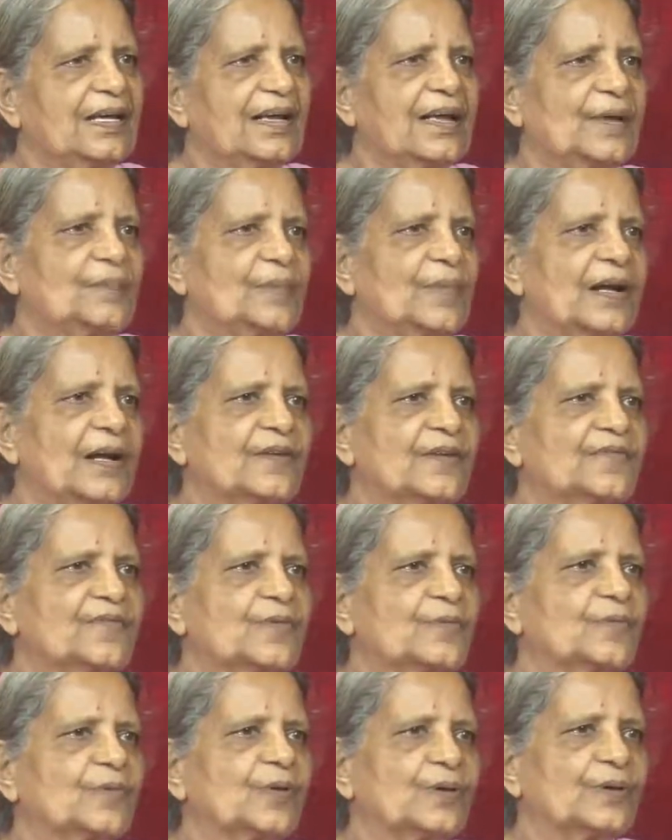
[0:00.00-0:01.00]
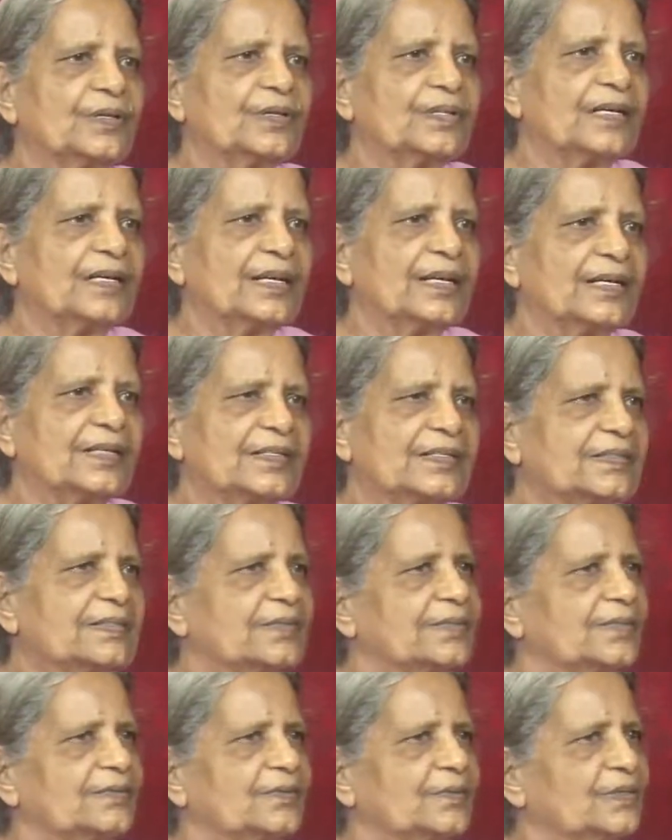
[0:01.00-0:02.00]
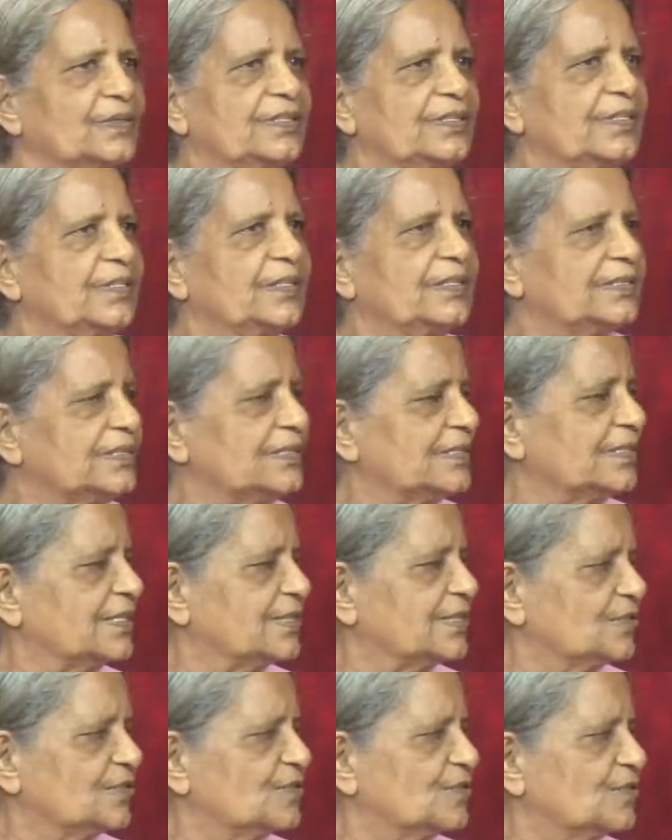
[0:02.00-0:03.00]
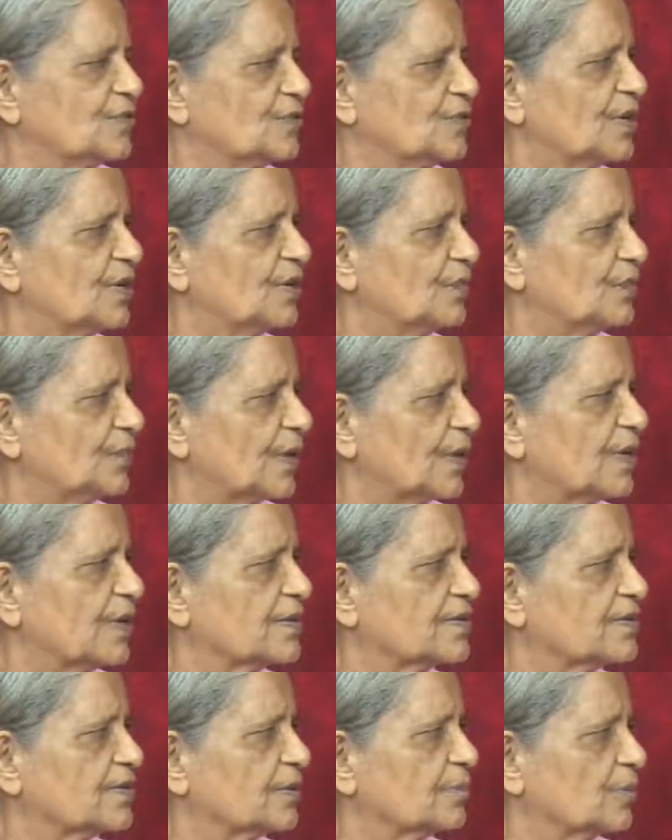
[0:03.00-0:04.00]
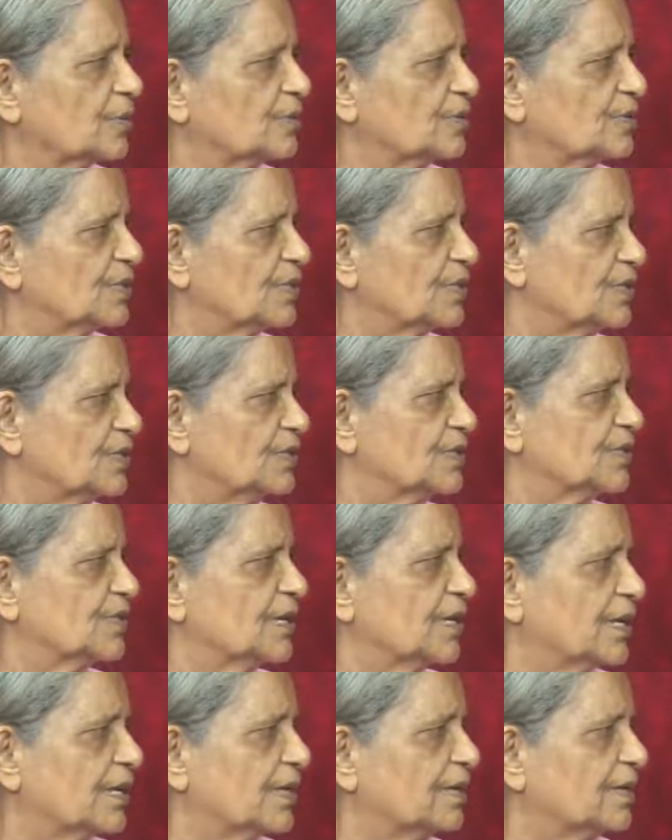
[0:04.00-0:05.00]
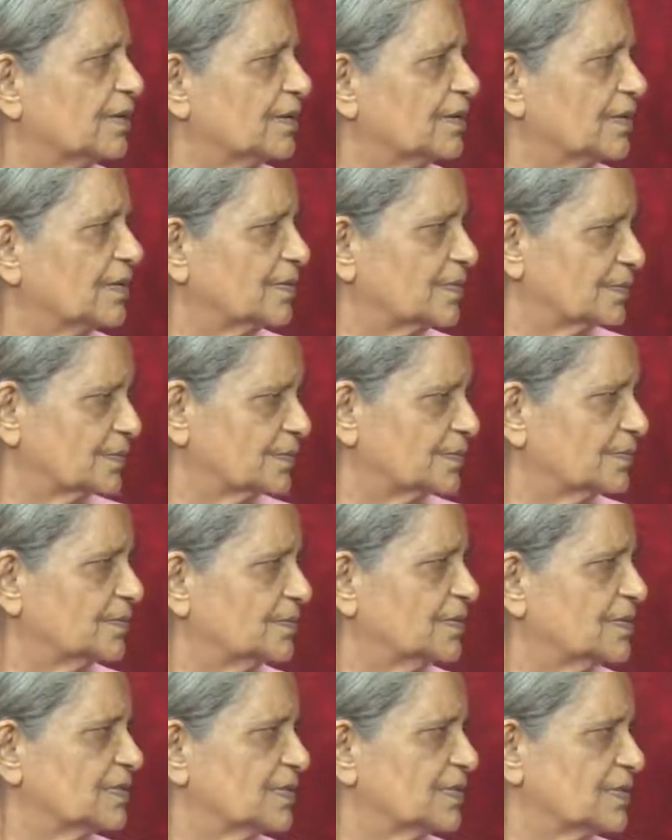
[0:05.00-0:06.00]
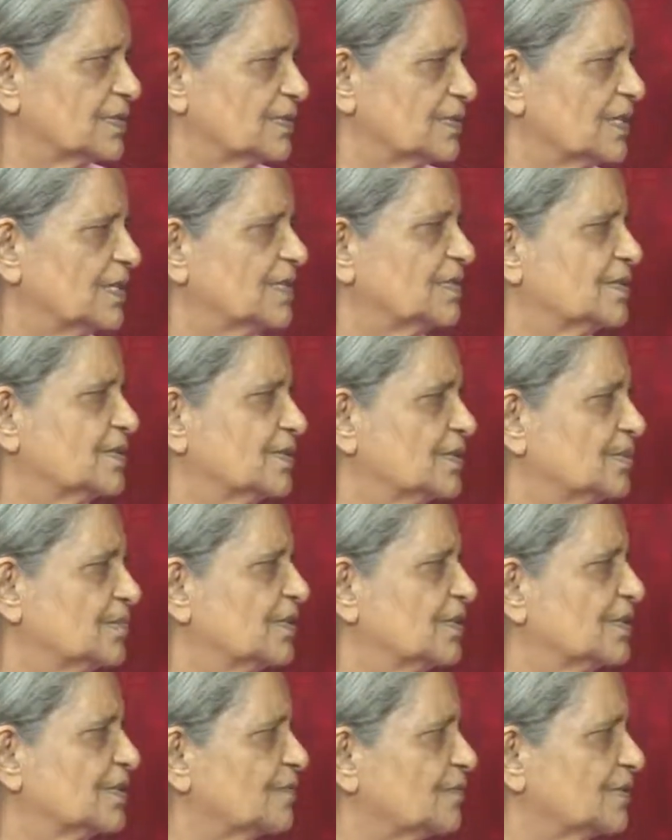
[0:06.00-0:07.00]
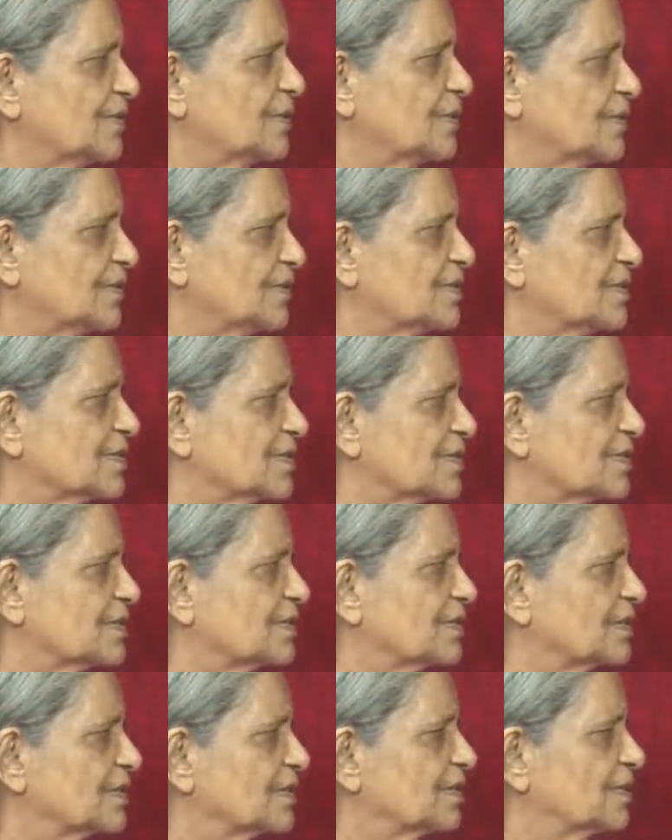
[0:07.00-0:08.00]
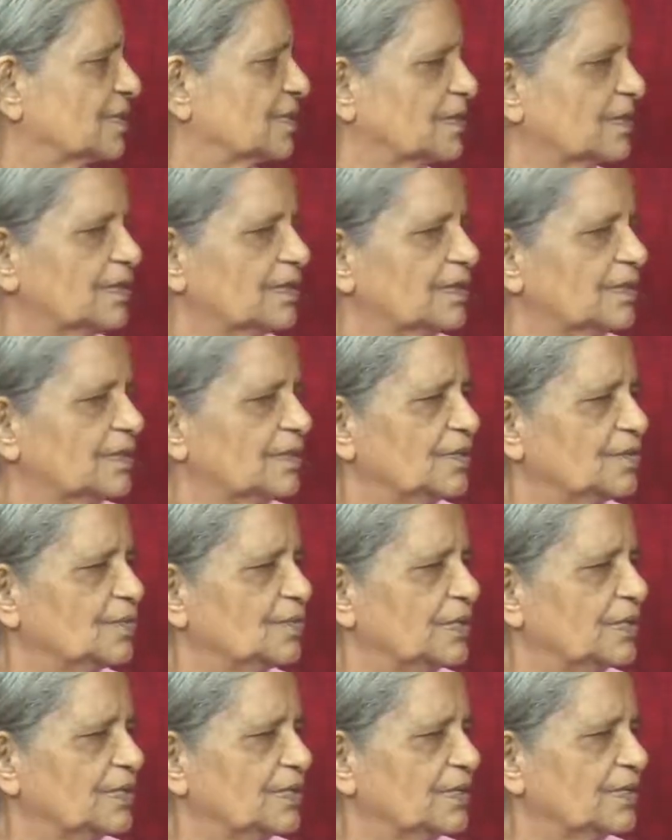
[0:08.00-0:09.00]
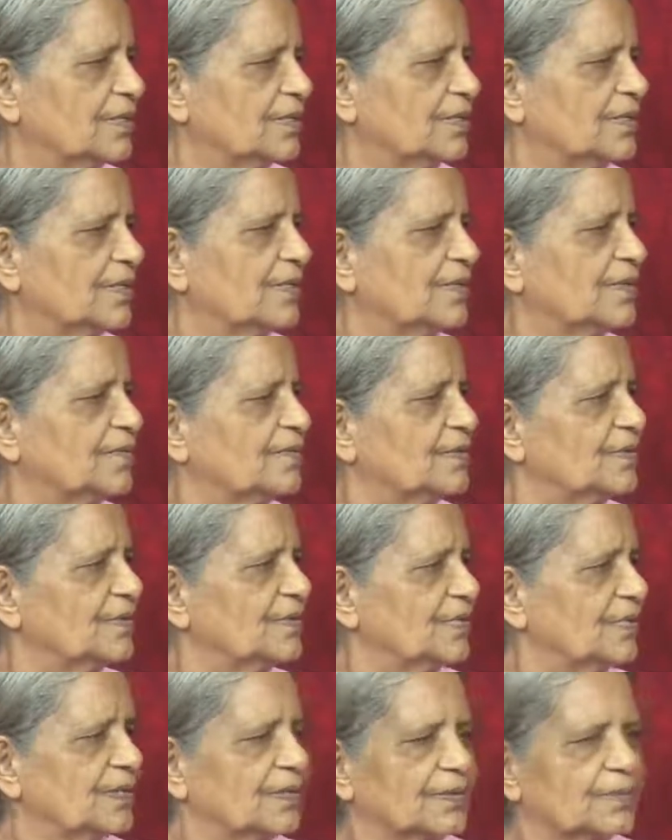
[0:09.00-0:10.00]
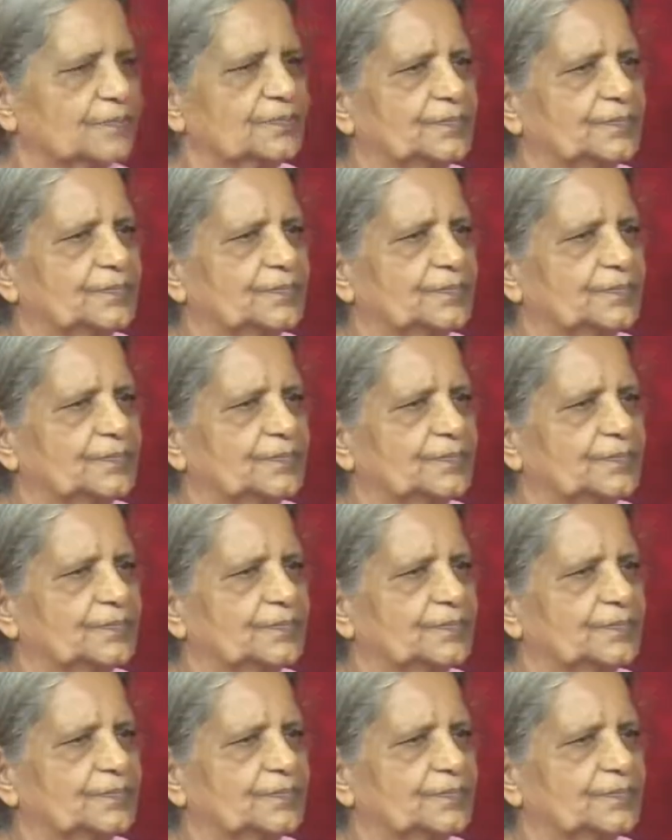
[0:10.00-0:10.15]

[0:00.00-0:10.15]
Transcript: Apart from all that, all the other things which you have asked about the nature, anger, this jealousy, whatever it is, humility and everything,